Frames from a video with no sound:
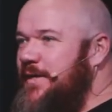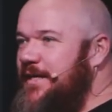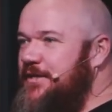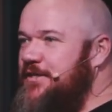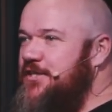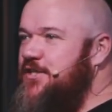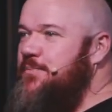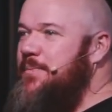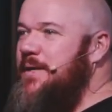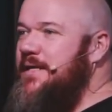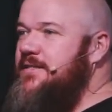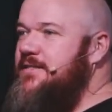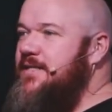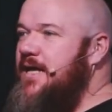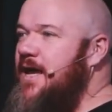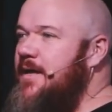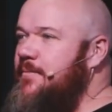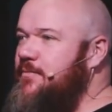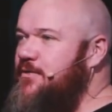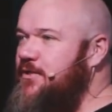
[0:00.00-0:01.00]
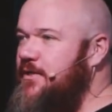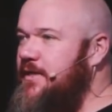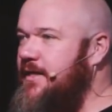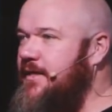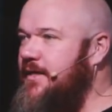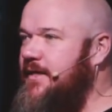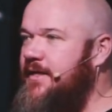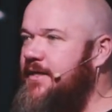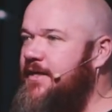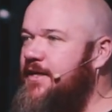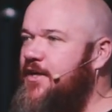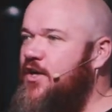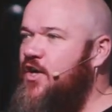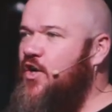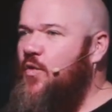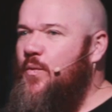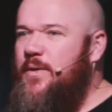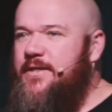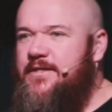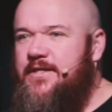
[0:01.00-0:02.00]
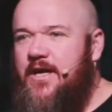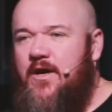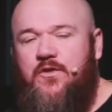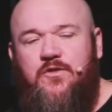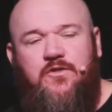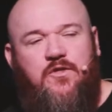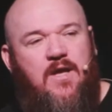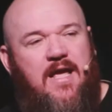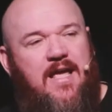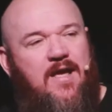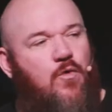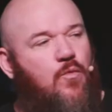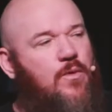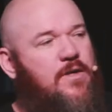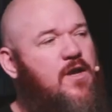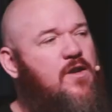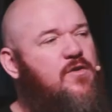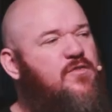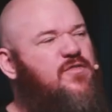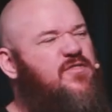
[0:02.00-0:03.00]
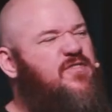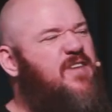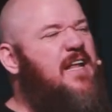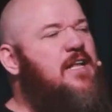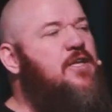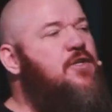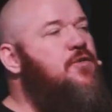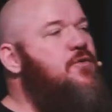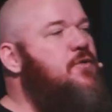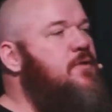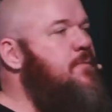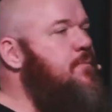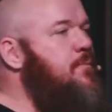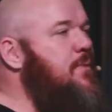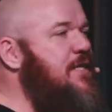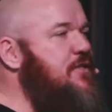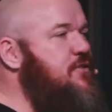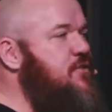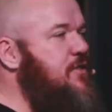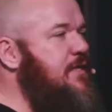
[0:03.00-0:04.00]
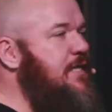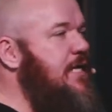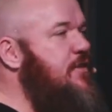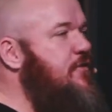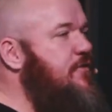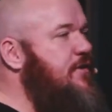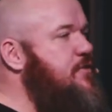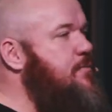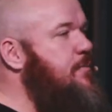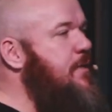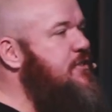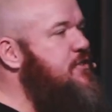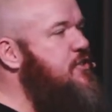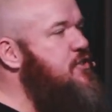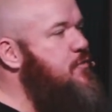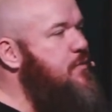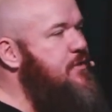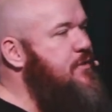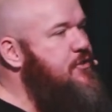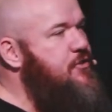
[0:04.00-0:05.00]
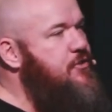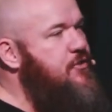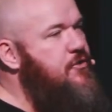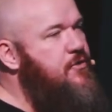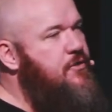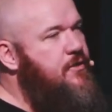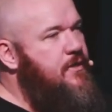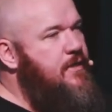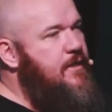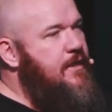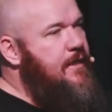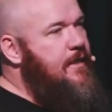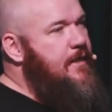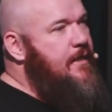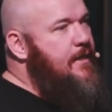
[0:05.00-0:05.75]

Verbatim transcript: we get to spend time together. We don't, eh, we don't value being together as much as we should.